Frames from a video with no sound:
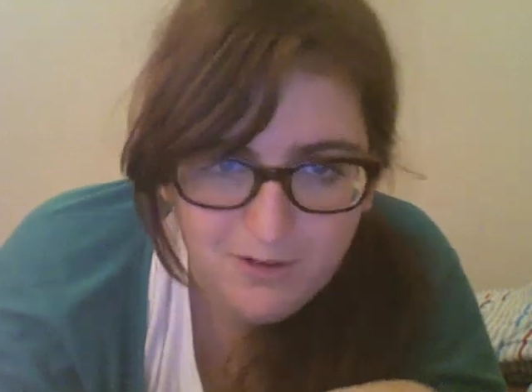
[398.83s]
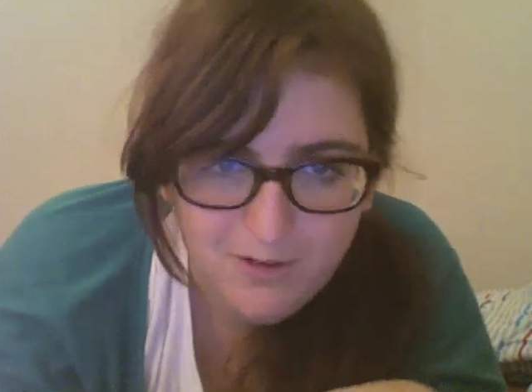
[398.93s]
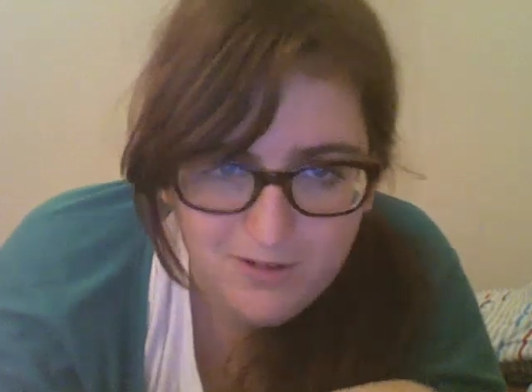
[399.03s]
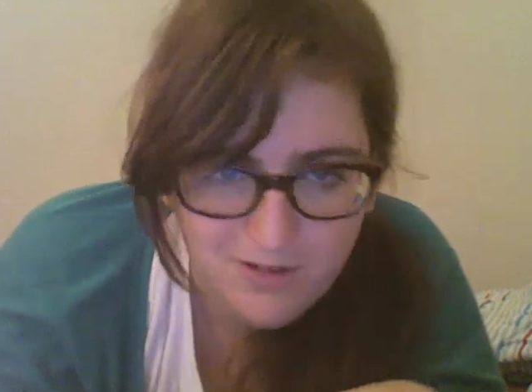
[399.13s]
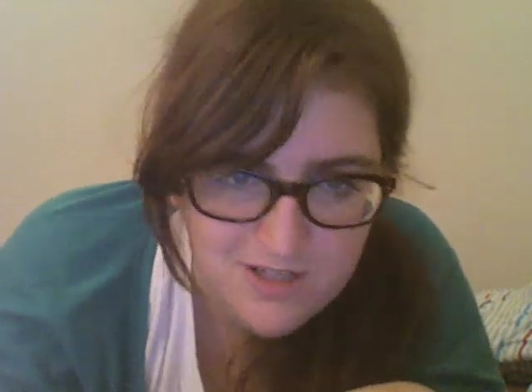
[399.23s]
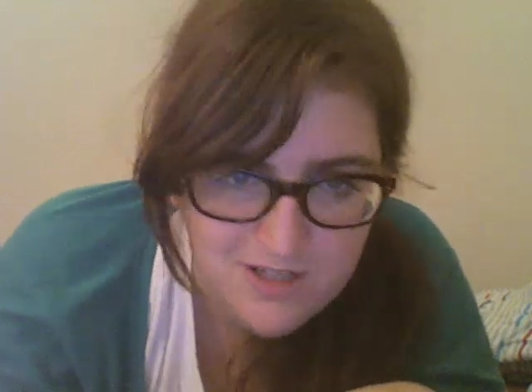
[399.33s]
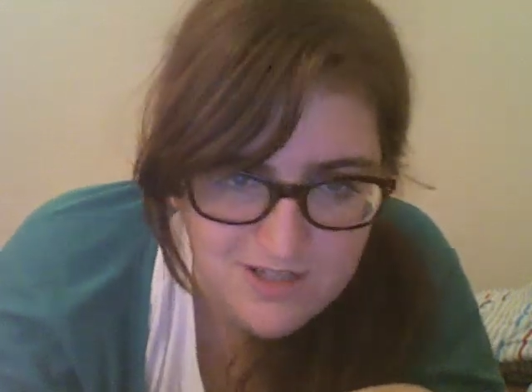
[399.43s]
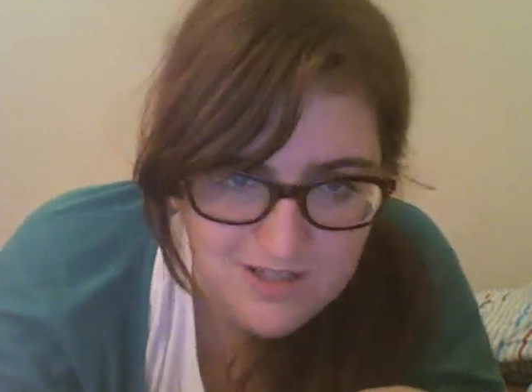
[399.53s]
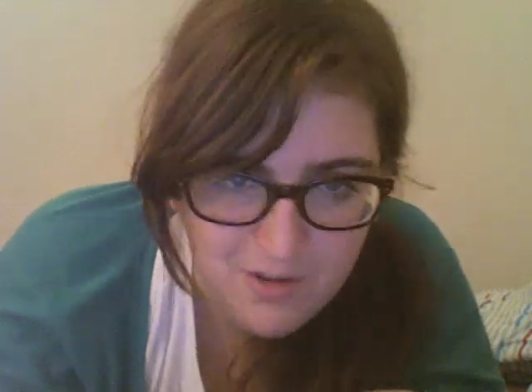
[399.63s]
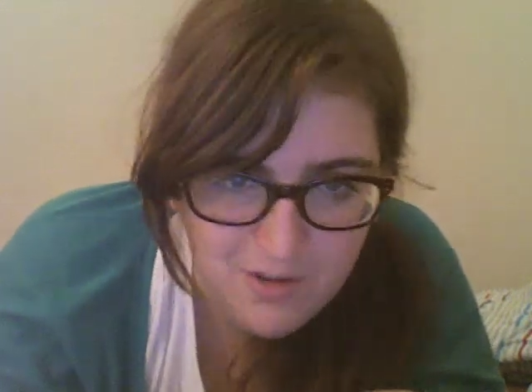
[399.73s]
excursions
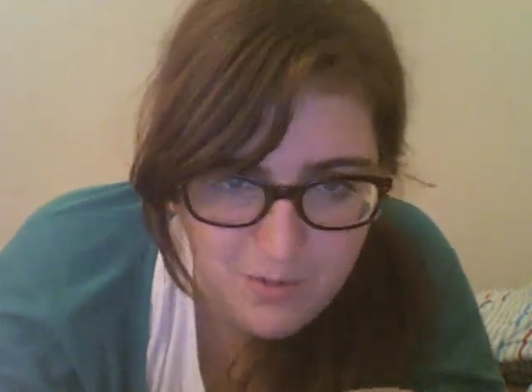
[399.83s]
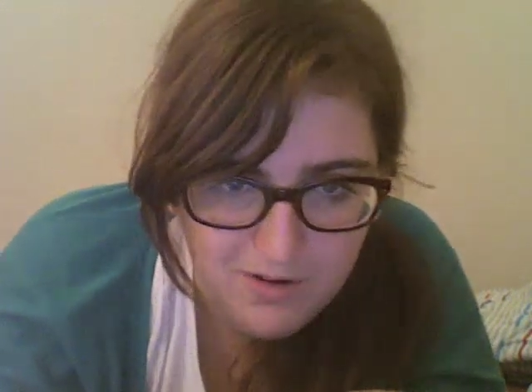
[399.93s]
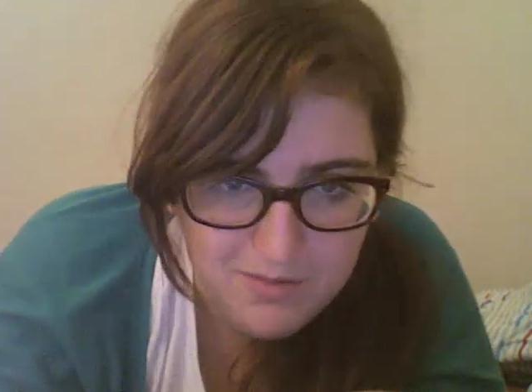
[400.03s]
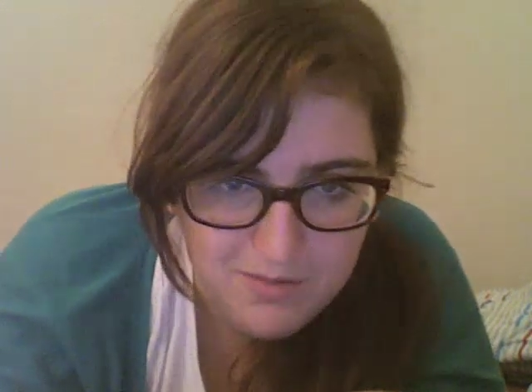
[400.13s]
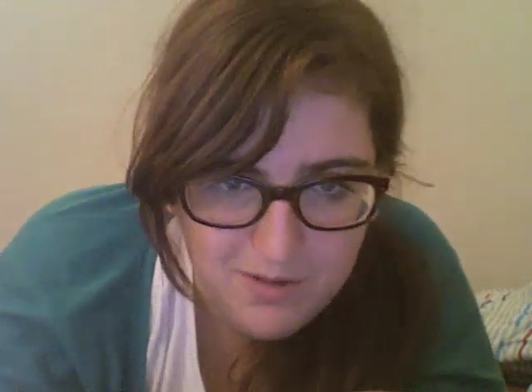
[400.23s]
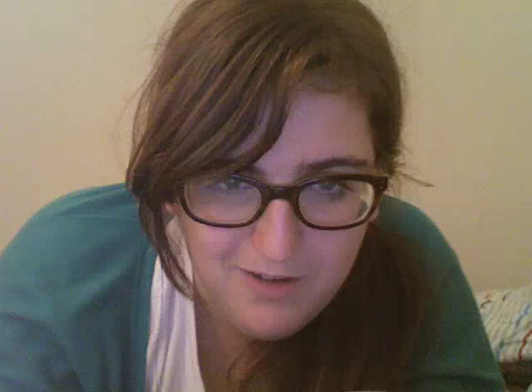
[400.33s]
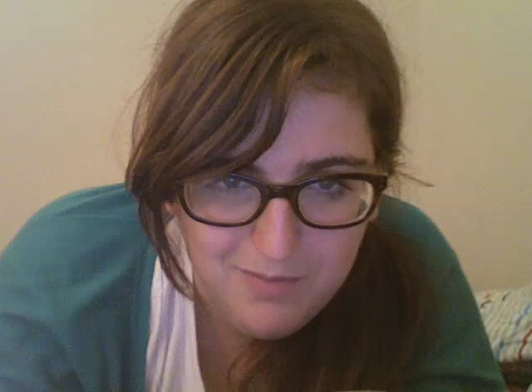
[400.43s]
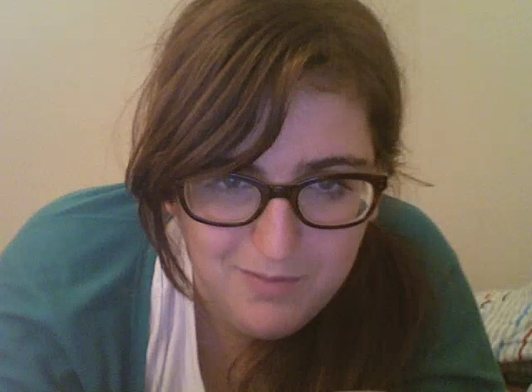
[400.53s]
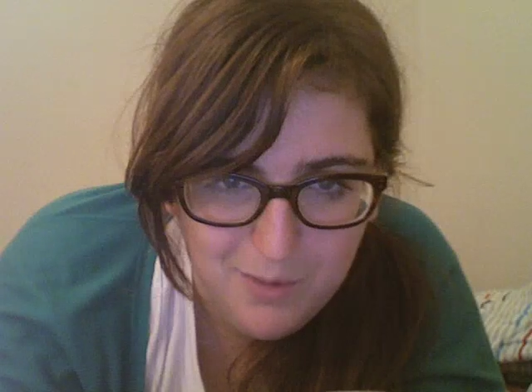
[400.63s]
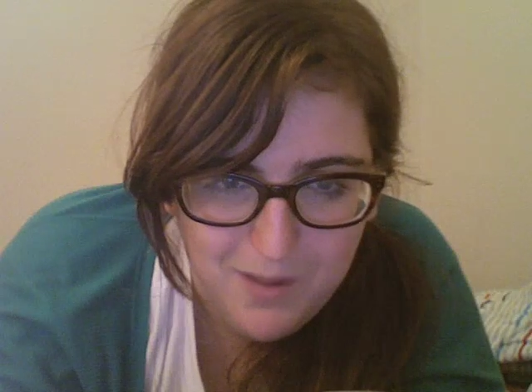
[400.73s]
into the queer community
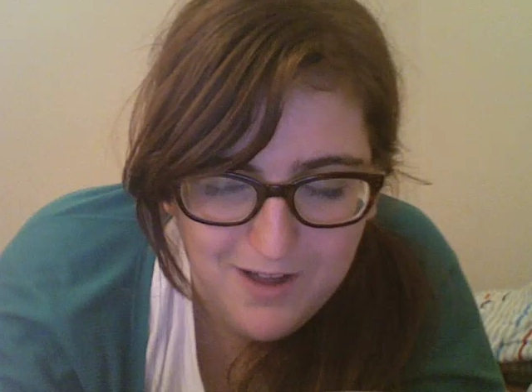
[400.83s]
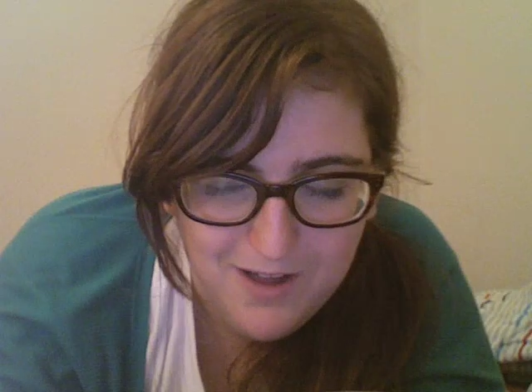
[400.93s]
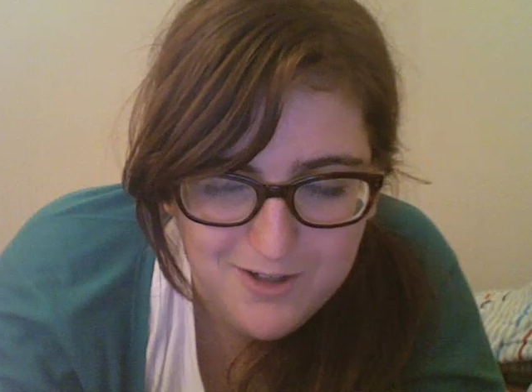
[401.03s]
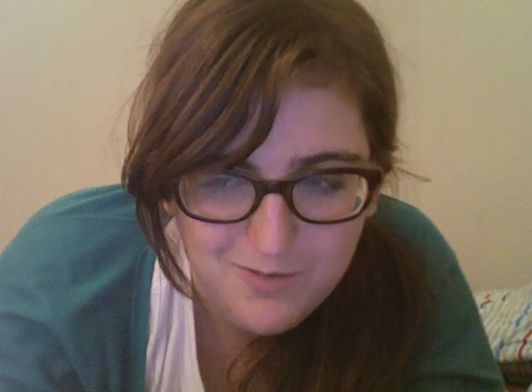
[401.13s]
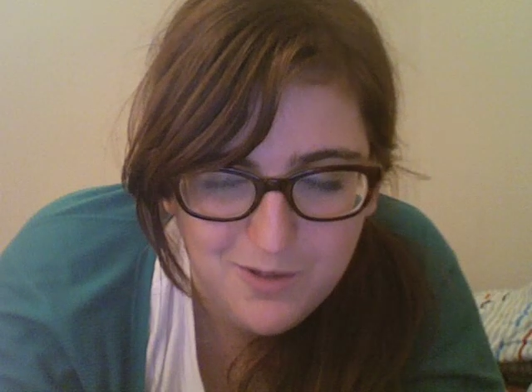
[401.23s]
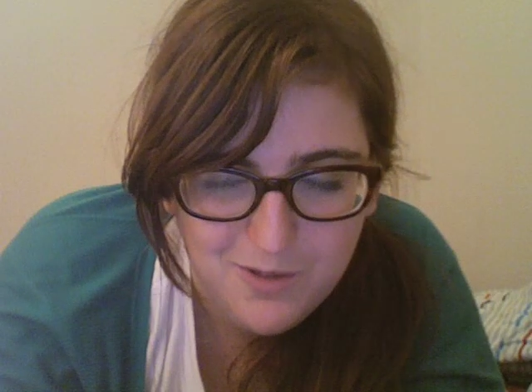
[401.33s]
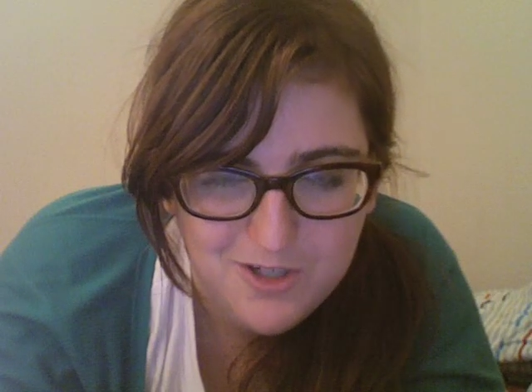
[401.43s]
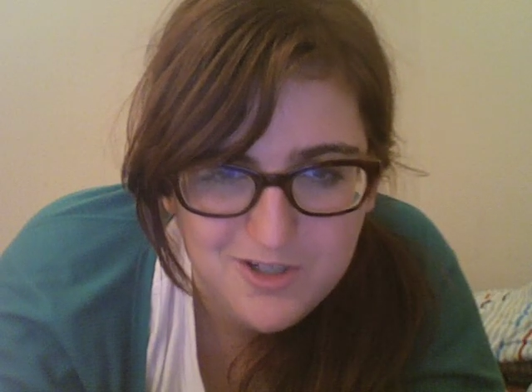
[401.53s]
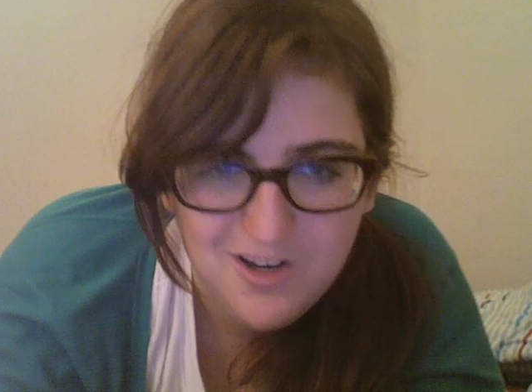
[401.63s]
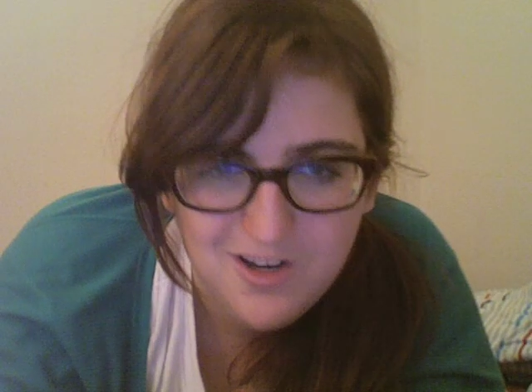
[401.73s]
of Budapest, of
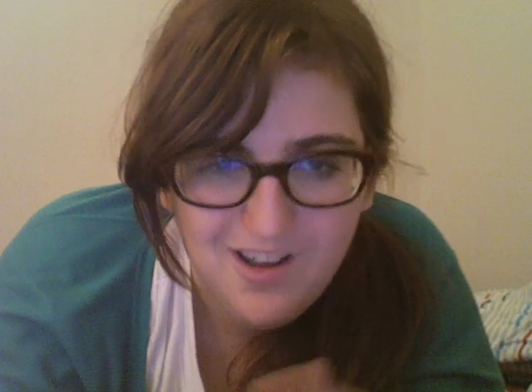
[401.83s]
which